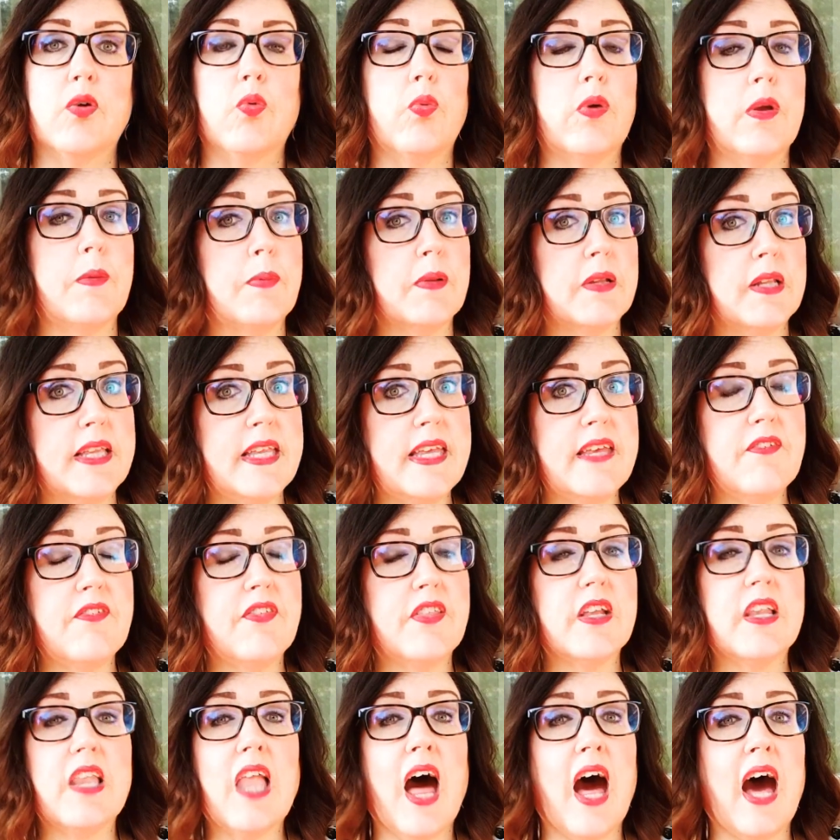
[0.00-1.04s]
we believe
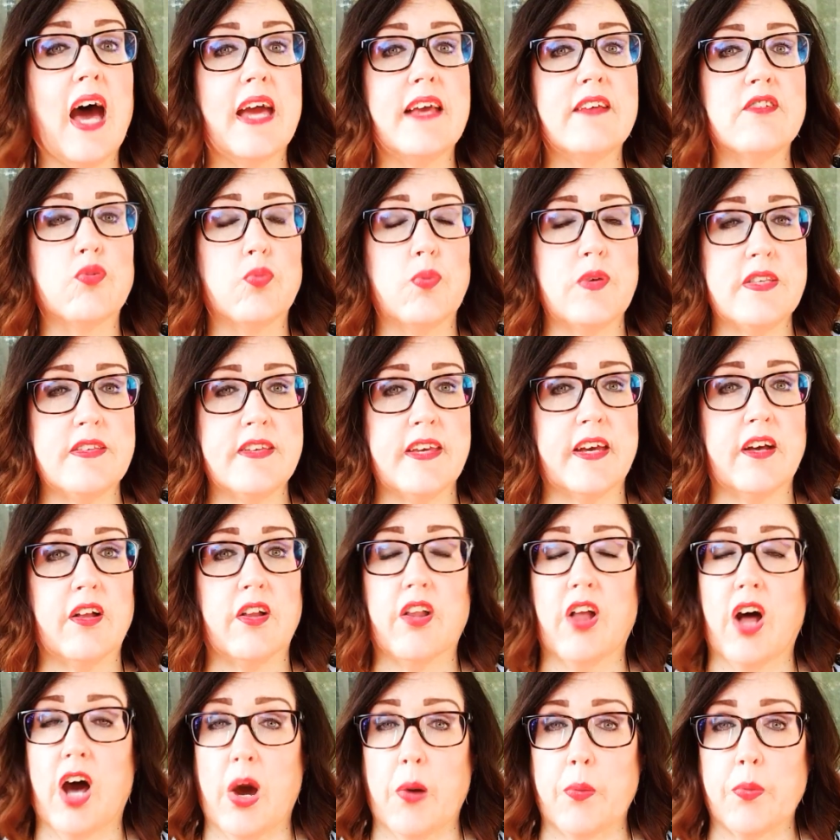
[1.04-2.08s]
the lies we
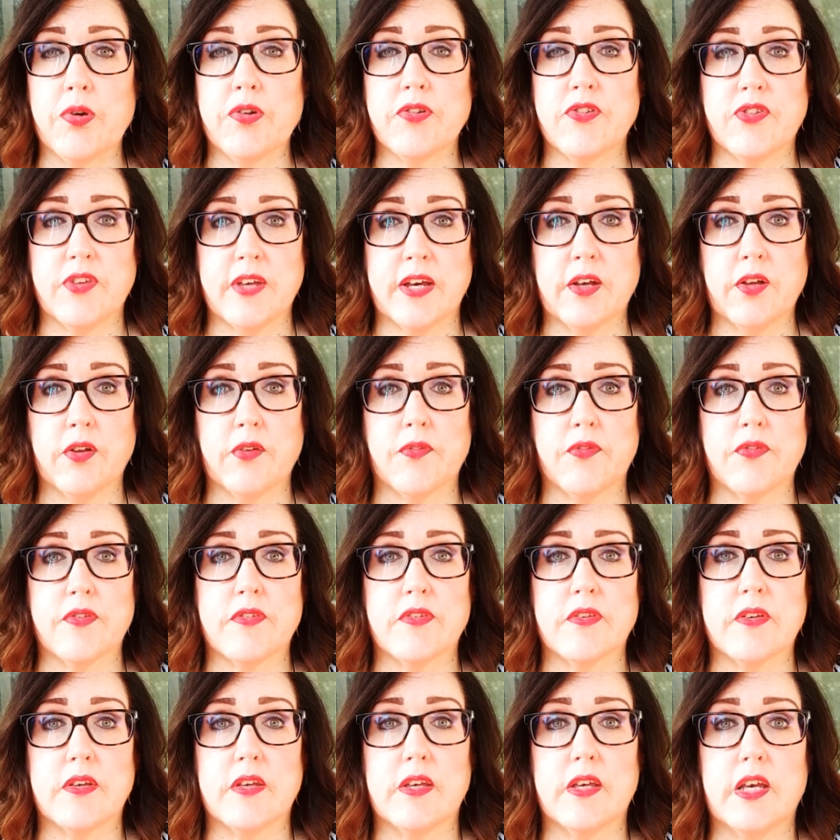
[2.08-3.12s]
tell ourselves.
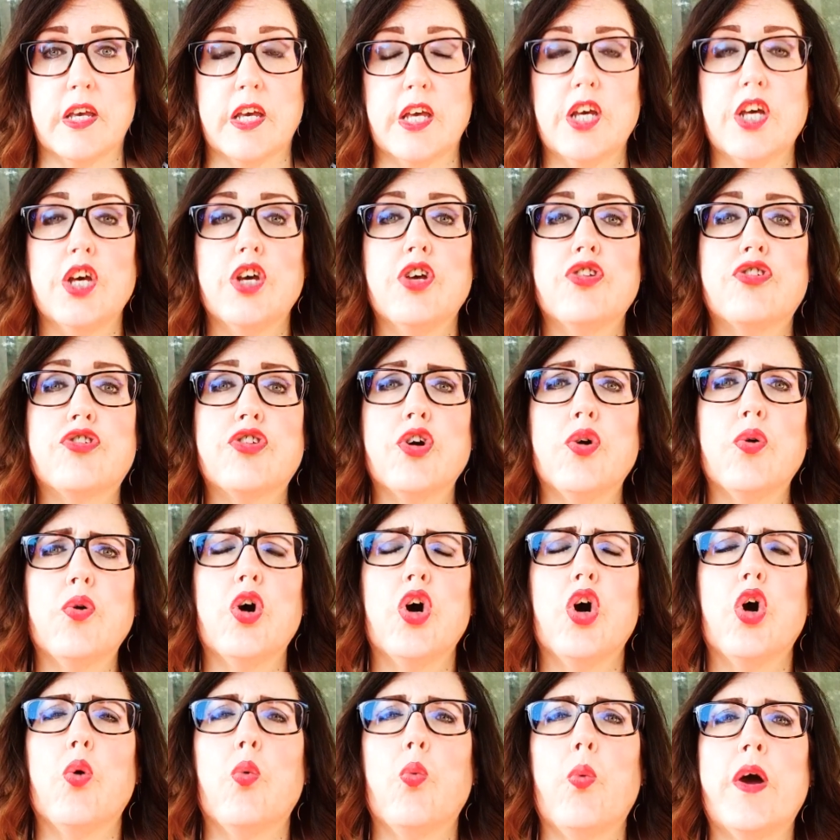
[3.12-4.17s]
So
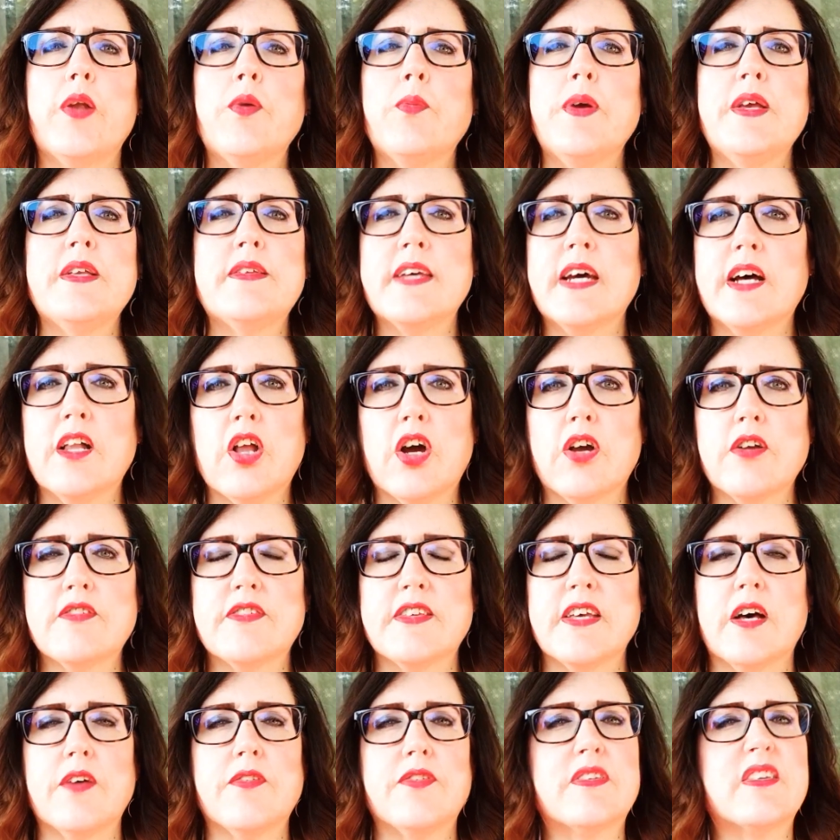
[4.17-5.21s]
when we tell
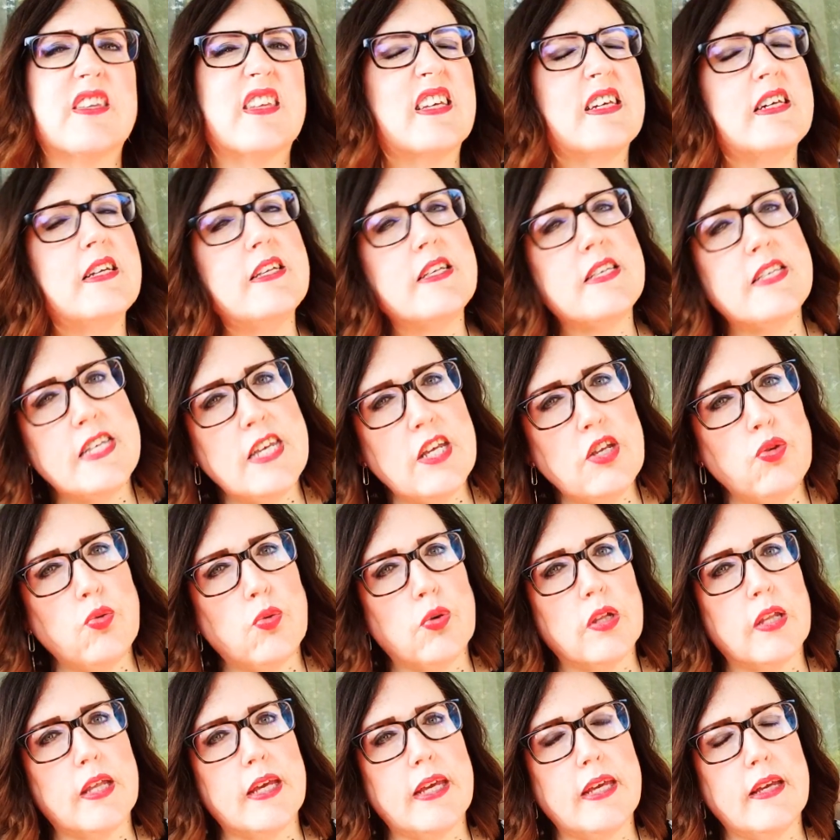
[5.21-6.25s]
ourselves
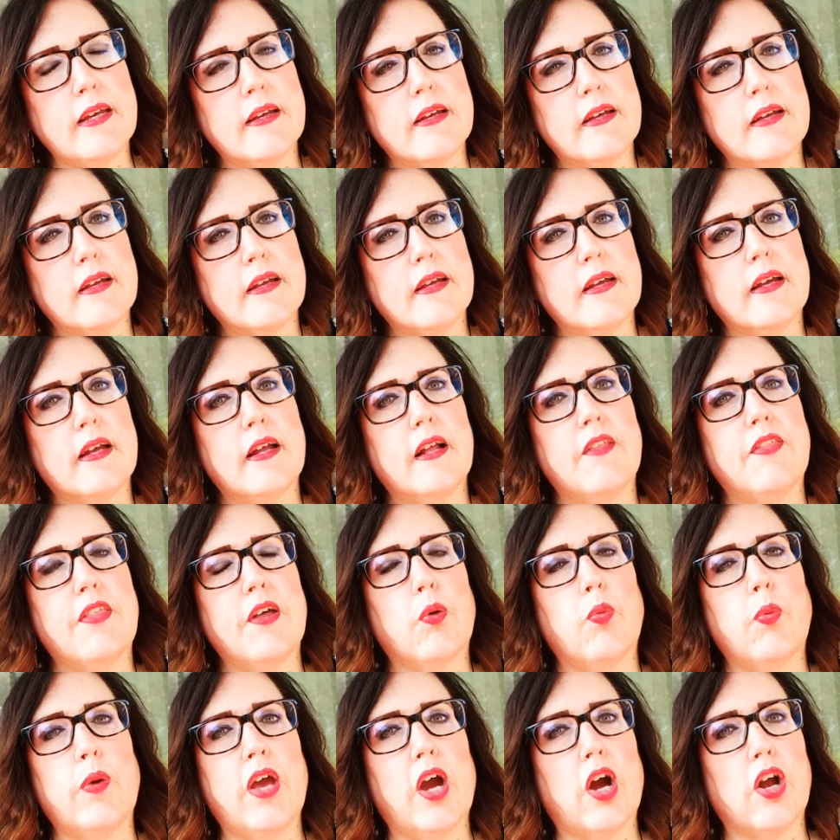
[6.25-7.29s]
continually
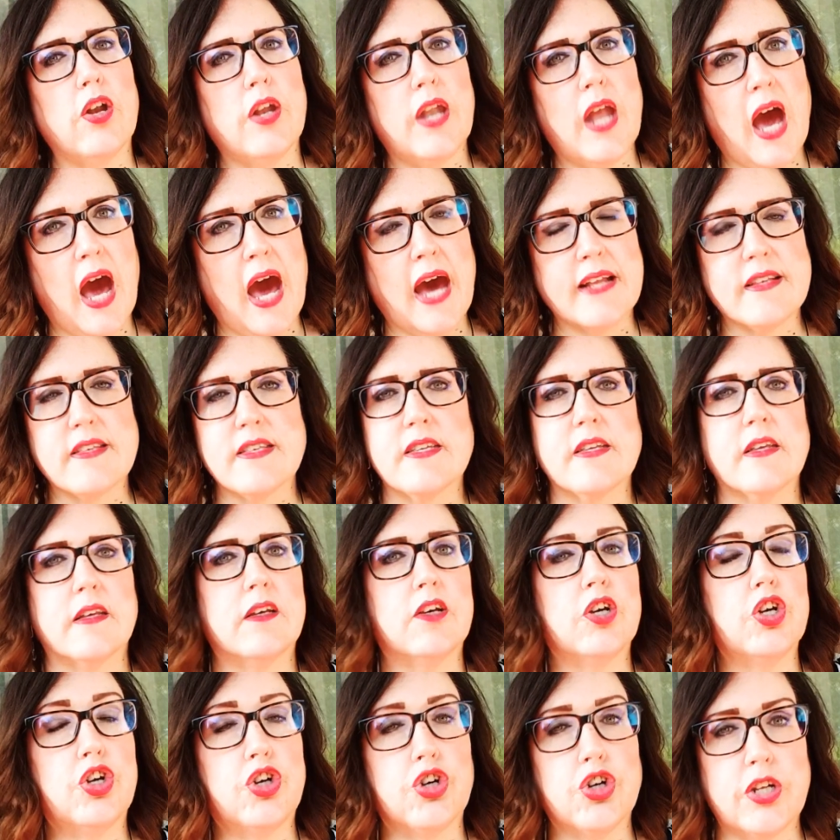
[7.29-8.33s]
that we are not
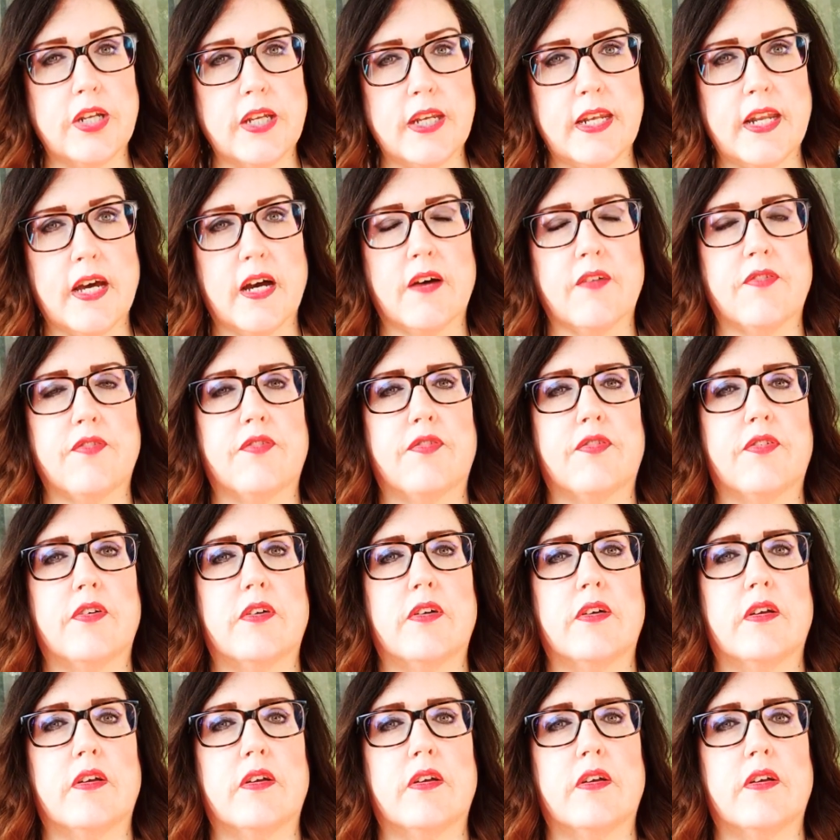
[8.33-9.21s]
good enough,